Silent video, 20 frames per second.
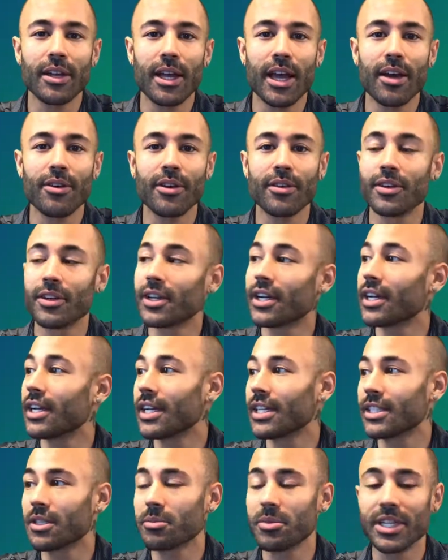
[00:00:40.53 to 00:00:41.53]
However, again,
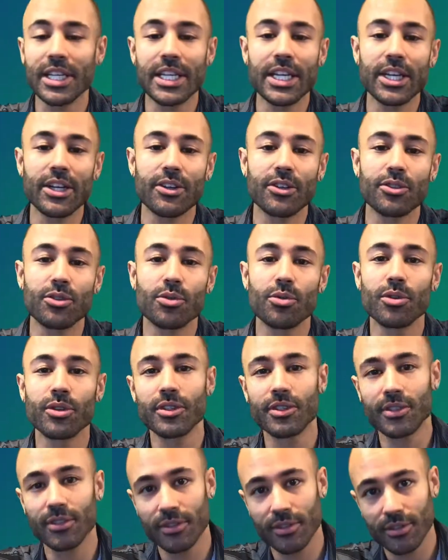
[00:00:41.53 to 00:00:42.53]
it's going to be geared
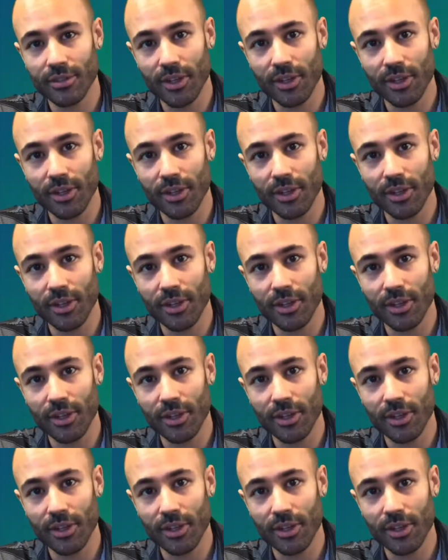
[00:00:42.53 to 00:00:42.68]
towards